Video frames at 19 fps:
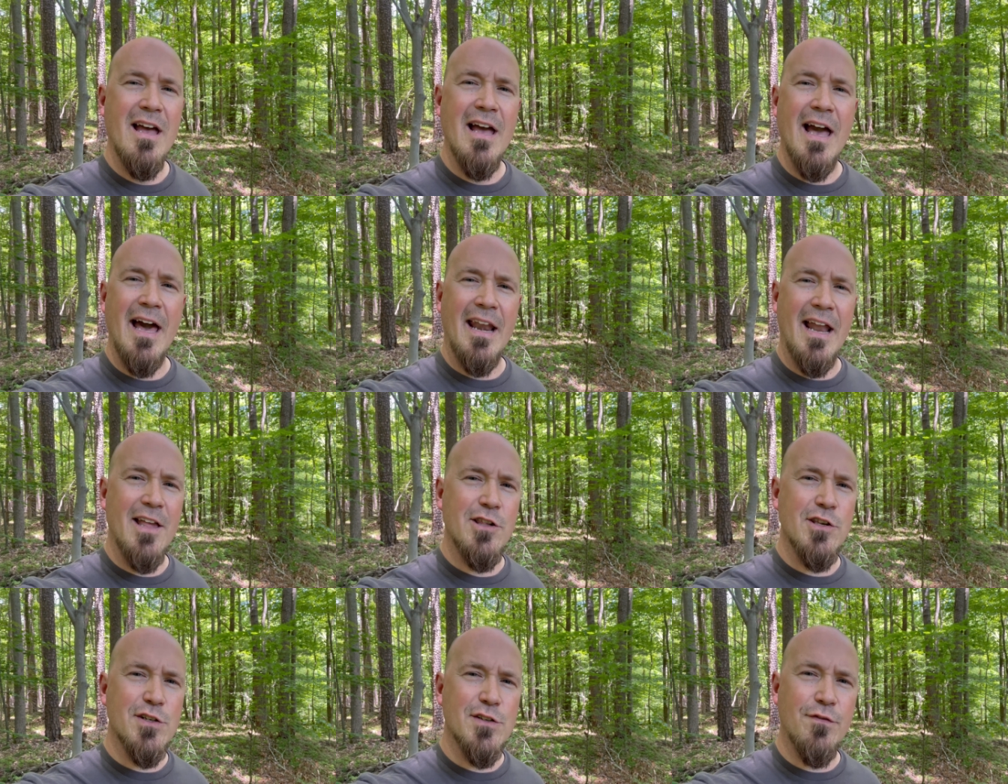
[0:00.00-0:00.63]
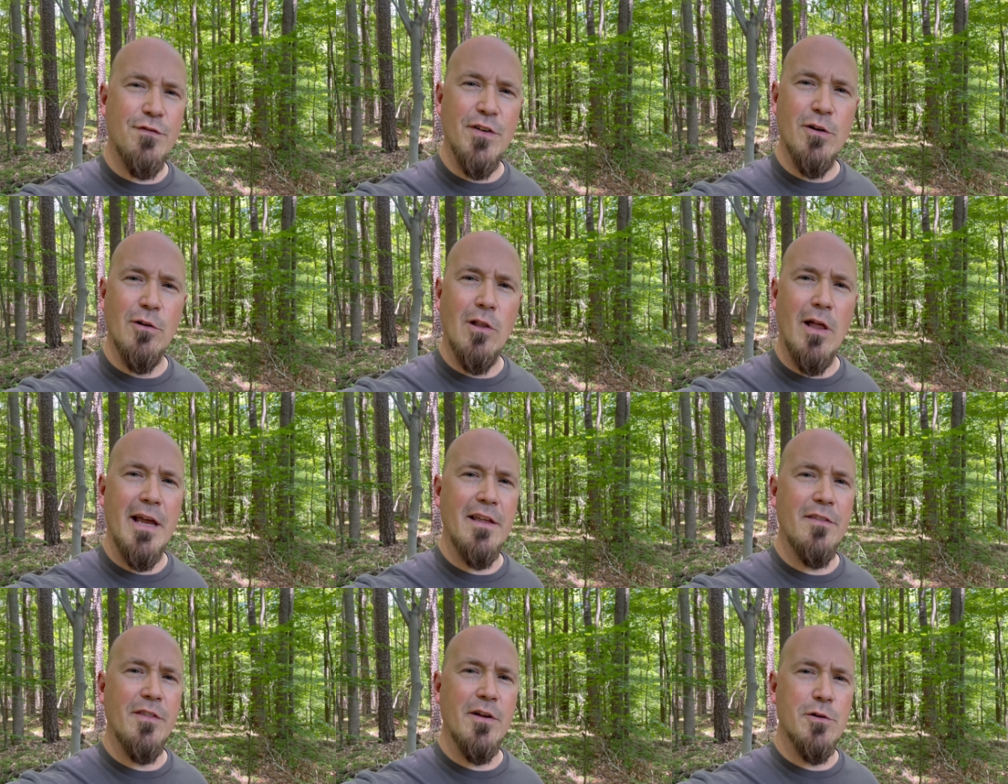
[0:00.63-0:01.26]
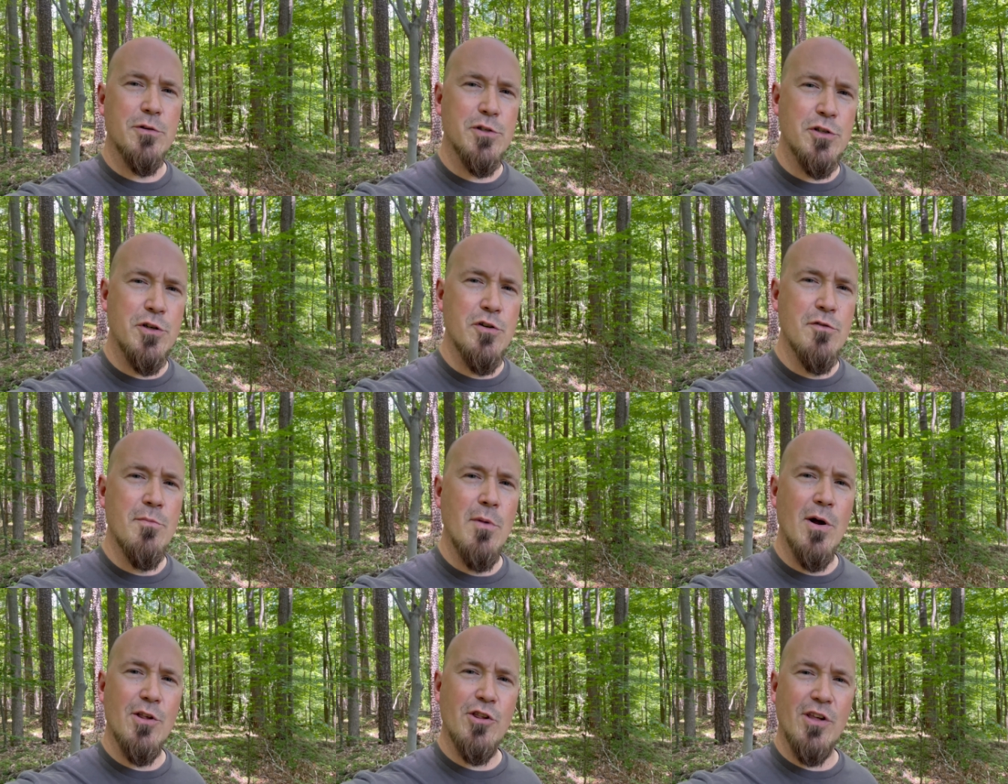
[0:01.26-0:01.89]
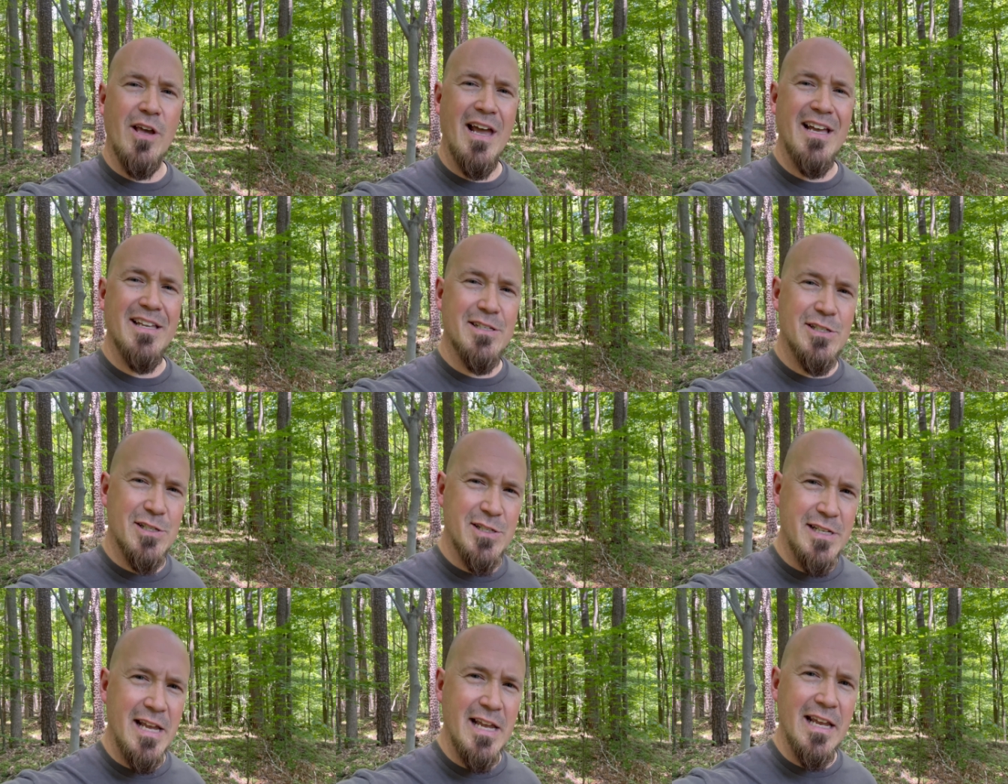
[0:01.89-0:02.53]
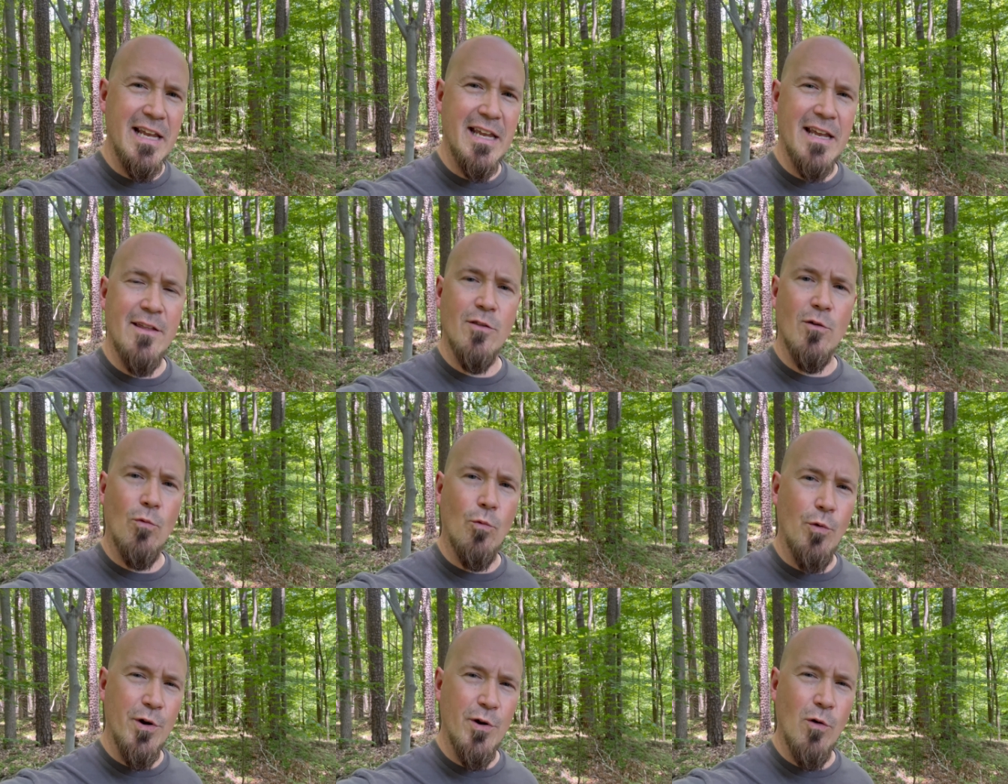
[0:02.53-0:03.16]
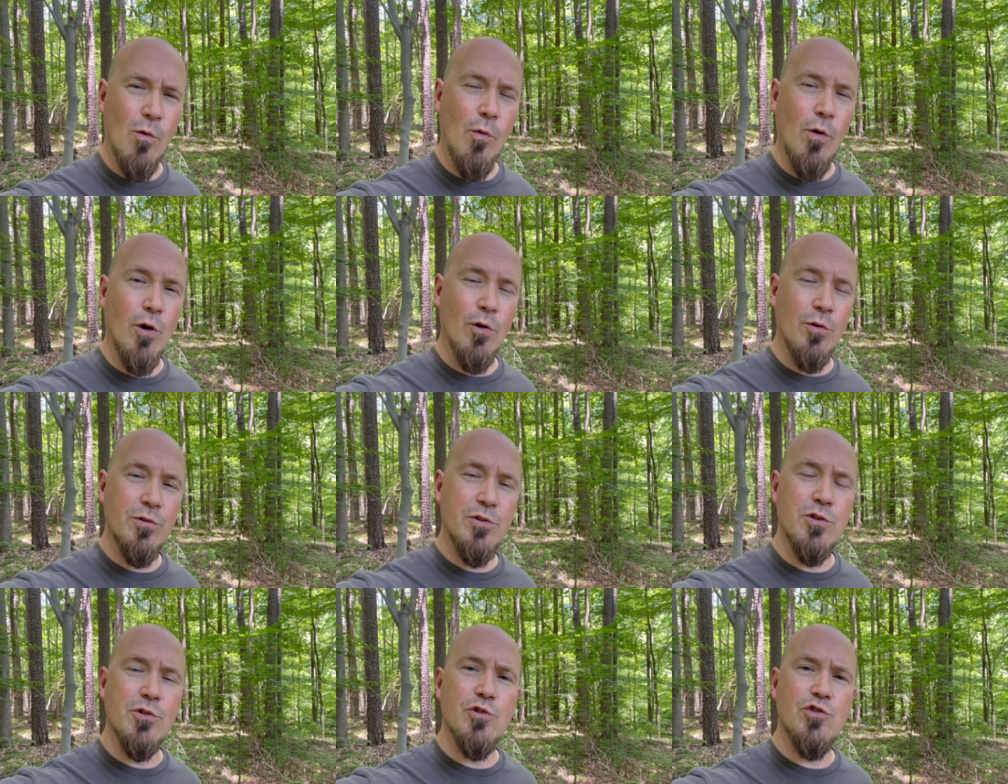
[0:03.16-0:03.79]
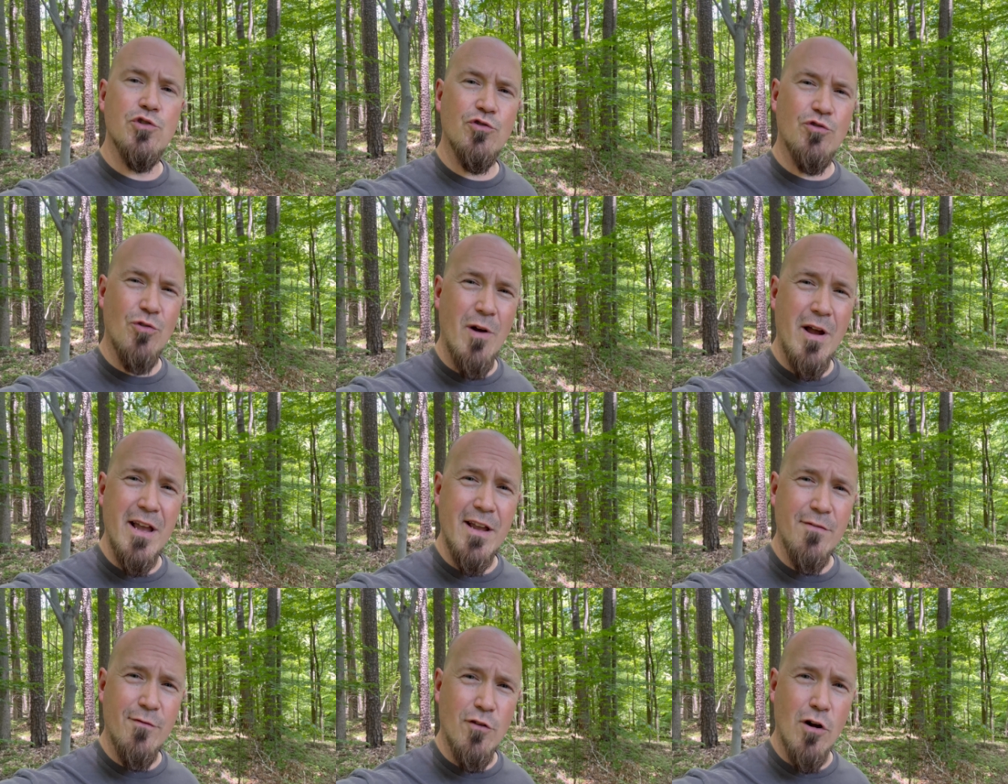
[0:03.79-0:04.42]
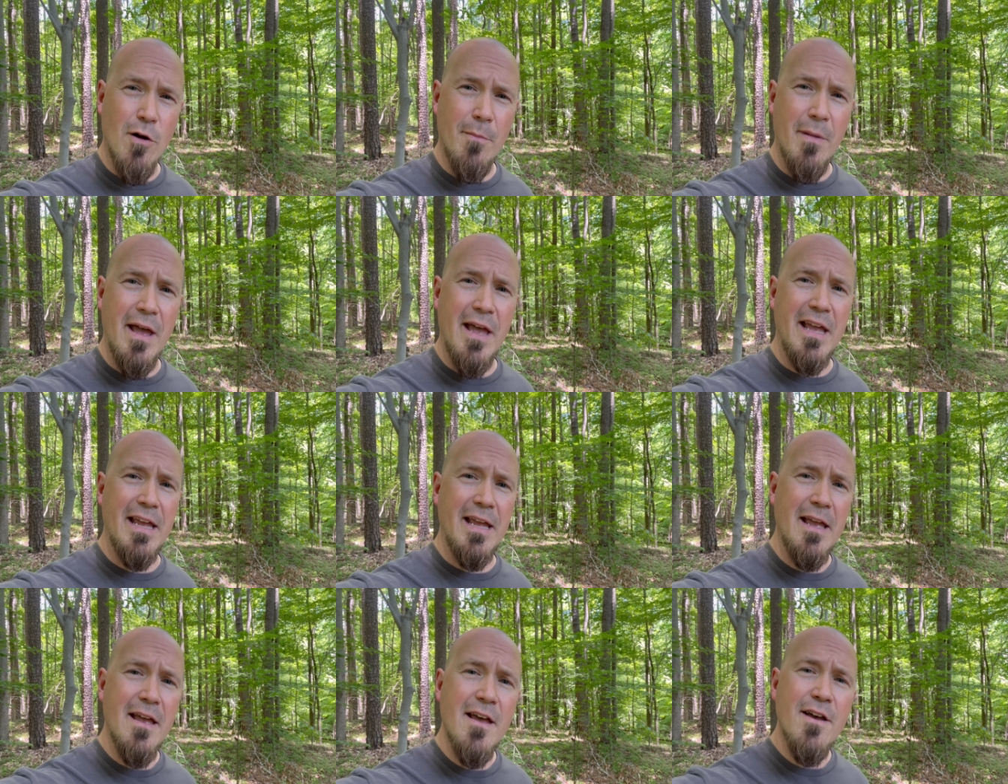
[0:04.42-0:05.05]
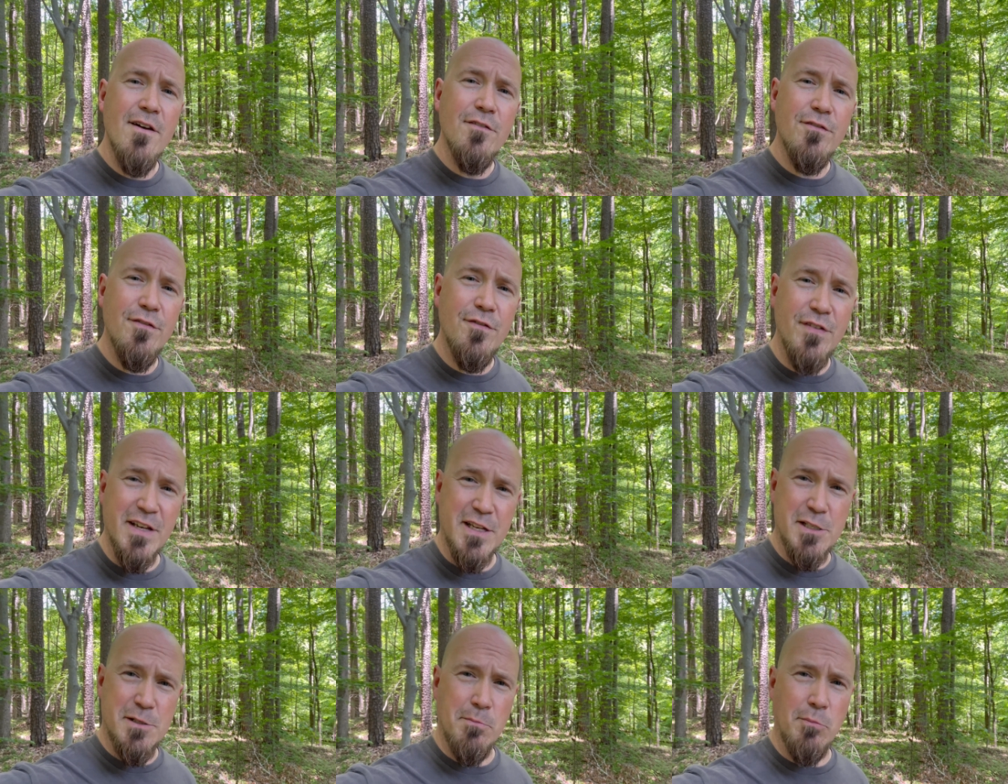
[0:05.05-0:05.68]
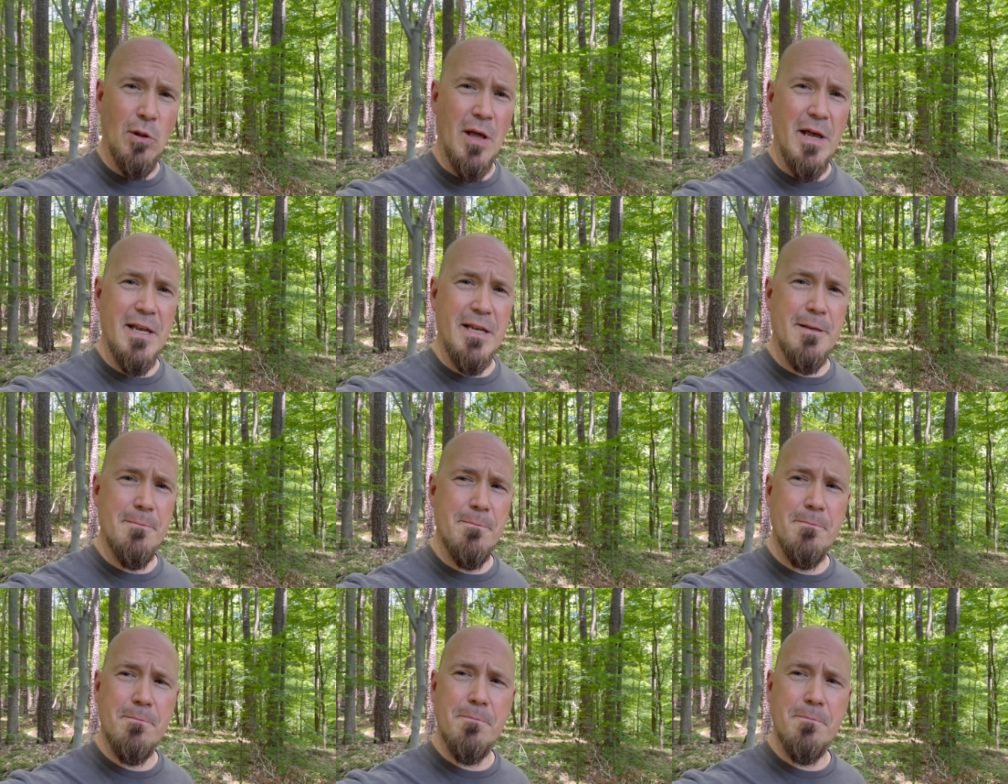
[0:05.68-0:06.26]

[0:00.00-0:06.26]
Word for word: and I just feel like there's too much at stake in the real world to stray from a fixed blade